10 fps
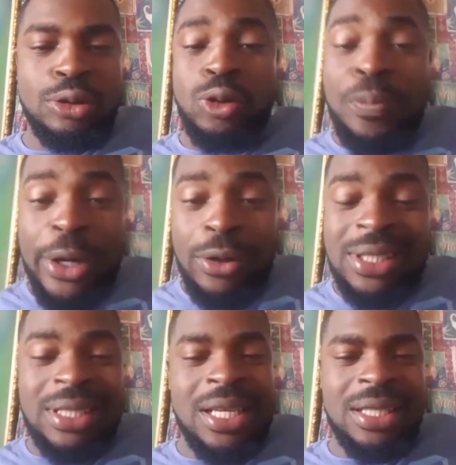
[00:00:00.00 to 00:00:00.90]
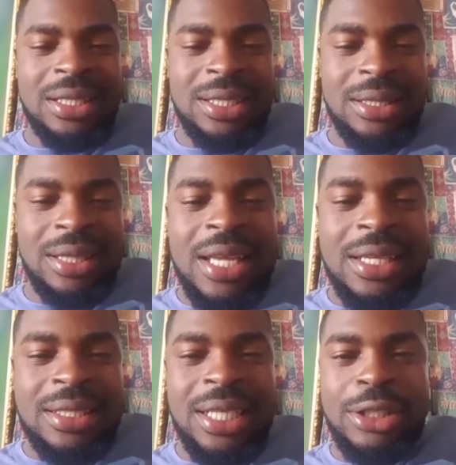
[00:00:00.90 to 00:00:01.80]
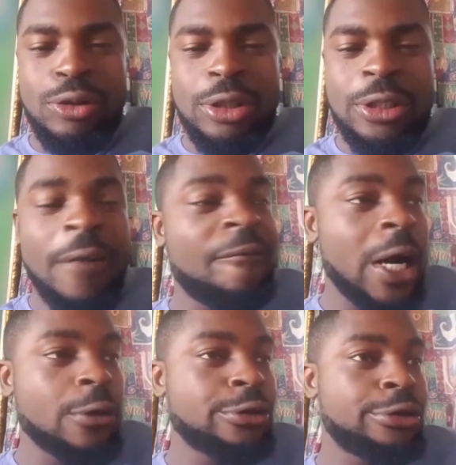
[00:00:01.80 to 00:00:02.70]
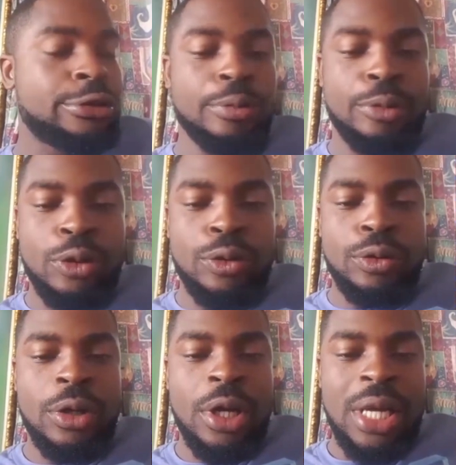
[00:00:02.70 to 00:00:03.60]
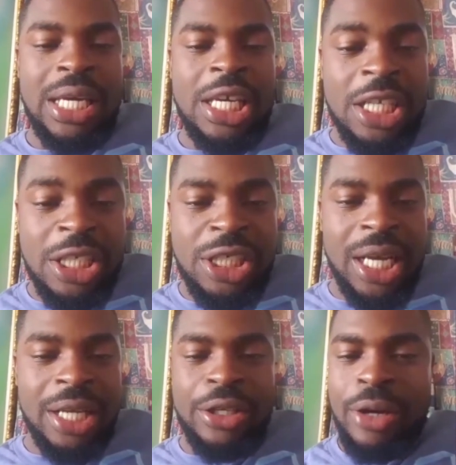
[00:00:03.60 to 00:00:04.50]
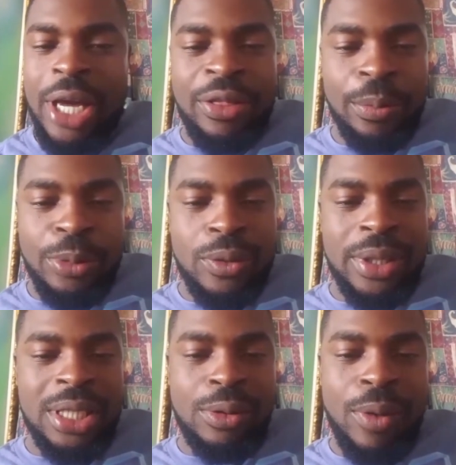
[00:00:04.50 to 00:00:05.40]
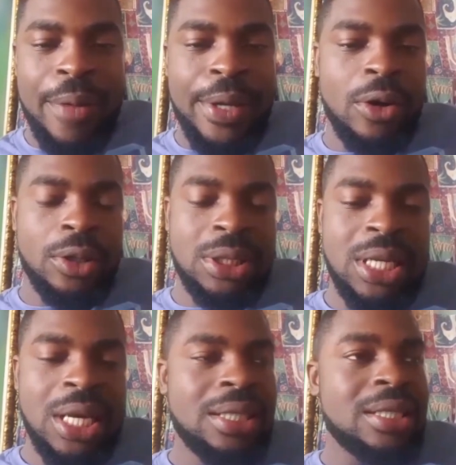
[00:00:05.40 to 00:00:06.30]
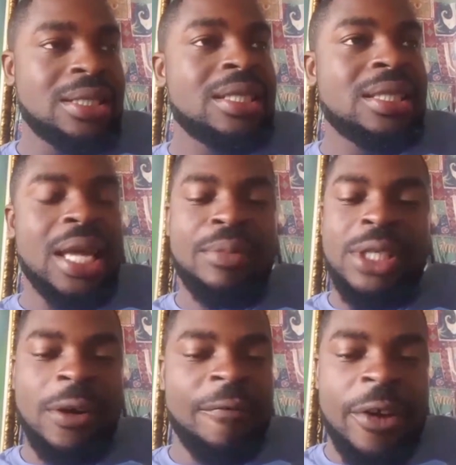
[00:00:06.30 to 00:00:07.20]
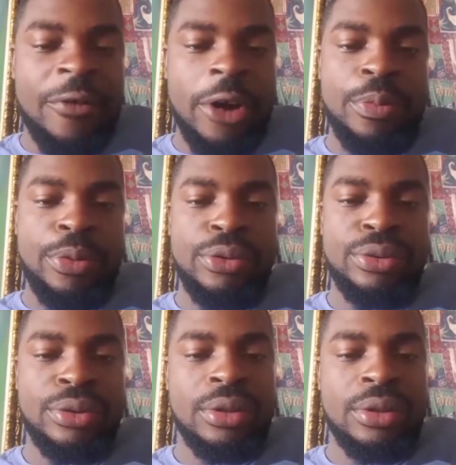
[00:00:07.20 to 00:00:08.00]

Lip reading: dubious things that you did not vow to do initially. You end up doing it. Why? Because the system is not favorable.